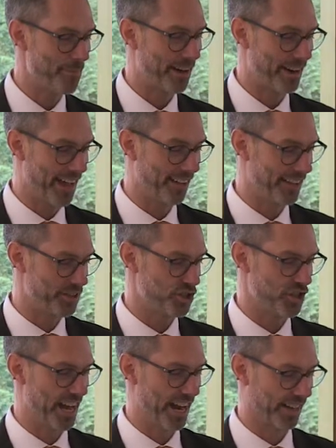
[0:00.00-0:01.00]
about ALS
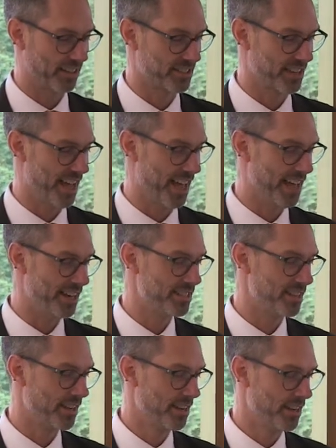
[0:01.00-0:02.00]
genetics. And
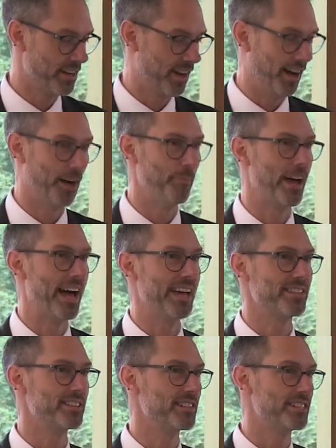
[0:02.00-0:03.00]
um,
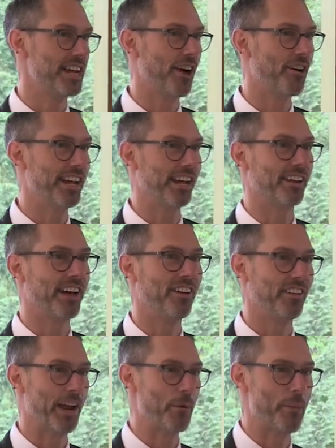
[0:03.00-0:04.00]
as Terry and
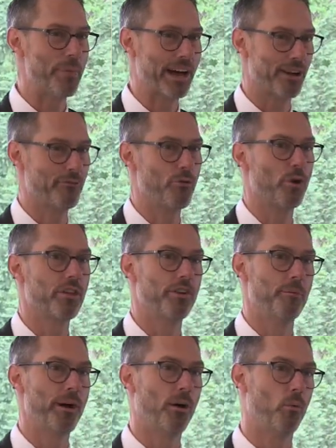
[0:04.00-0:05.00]
Lyle and I went back and forth
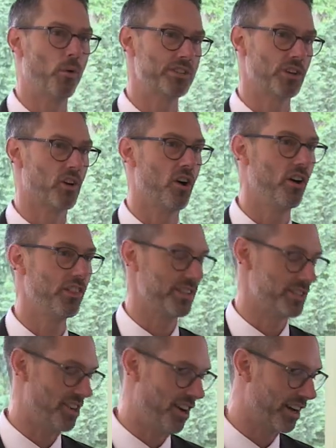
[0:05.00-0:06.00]
about what to call
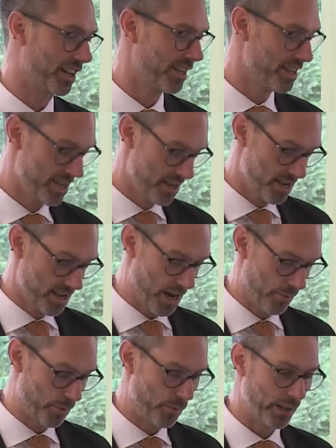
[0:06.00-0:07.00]
this talk,
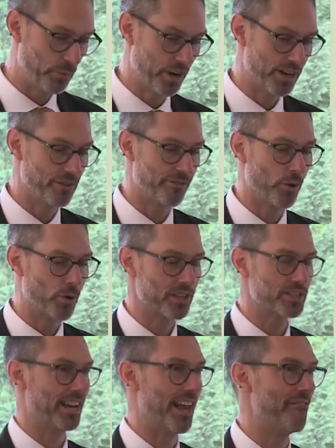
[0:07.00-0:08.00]
uh, we really wanted to
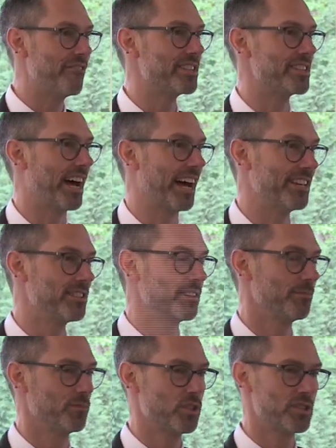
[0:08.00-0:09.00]
focus and emphasize
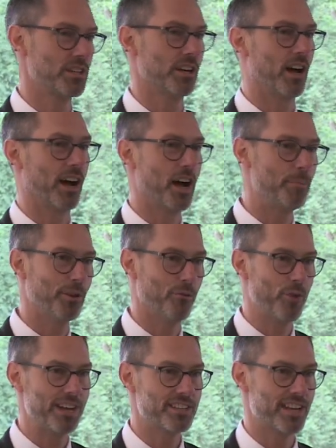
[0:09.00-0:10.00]
just a couple of
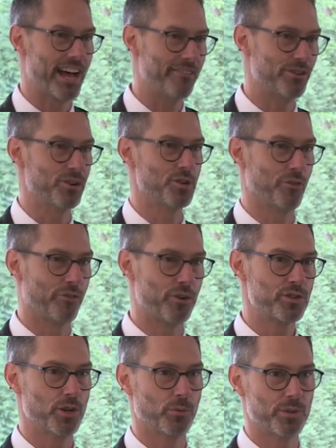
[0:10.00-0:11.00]
weeks after
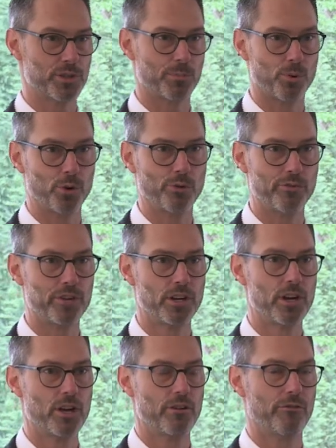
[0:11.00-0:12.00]
tofersen was approved
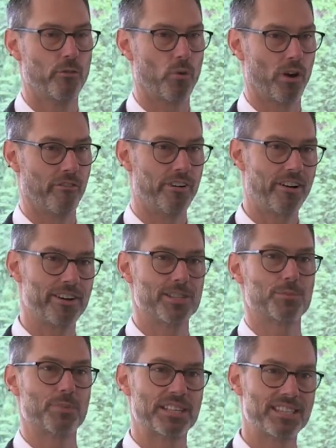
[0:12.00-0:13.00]
for a very
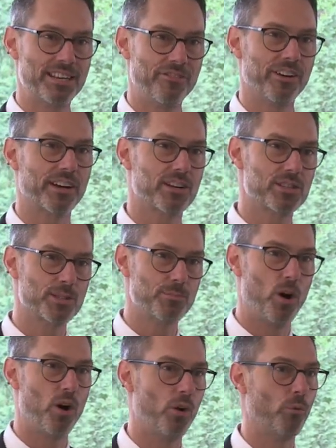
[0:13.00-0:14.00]
specific,
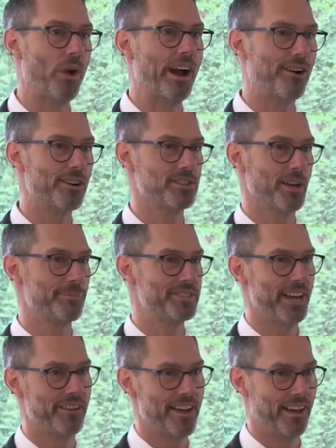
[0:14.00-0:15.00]
small, rare
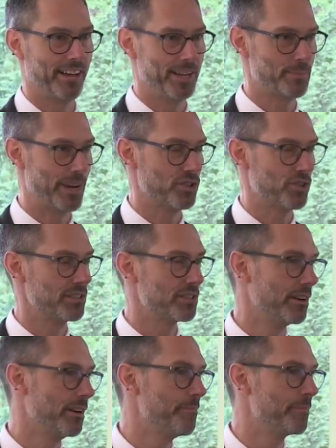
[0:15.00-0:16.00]
subset of ALS
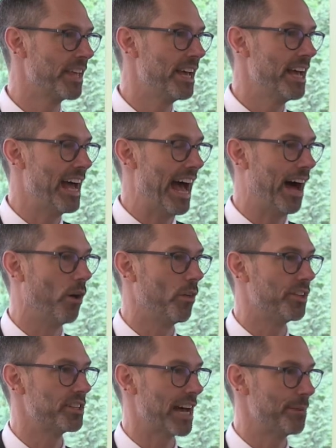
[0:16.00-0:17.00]
patients, how
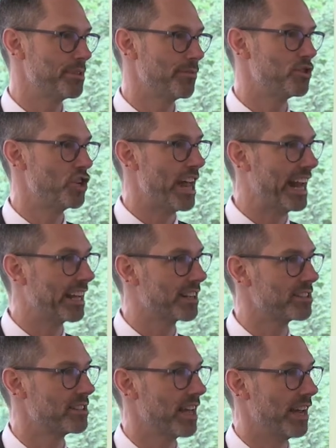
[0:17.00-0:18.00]
the types of
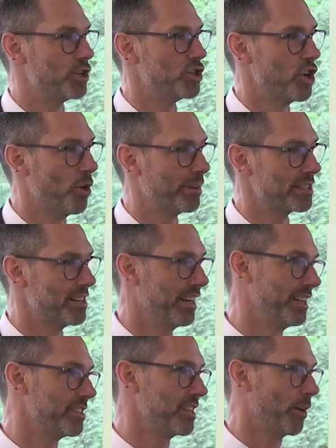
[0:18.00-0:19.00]
genetics and genomic
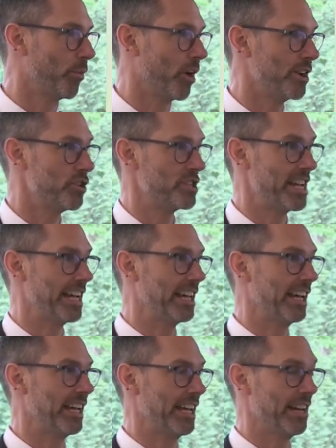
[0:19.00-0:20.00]
studies that we're
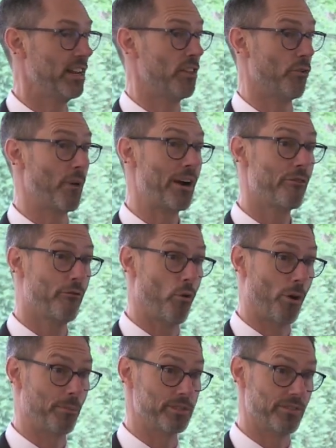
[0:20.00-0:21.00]
undertaking in the rare
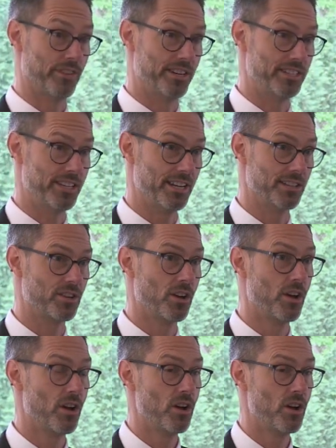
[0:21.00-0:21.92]
forms of the disease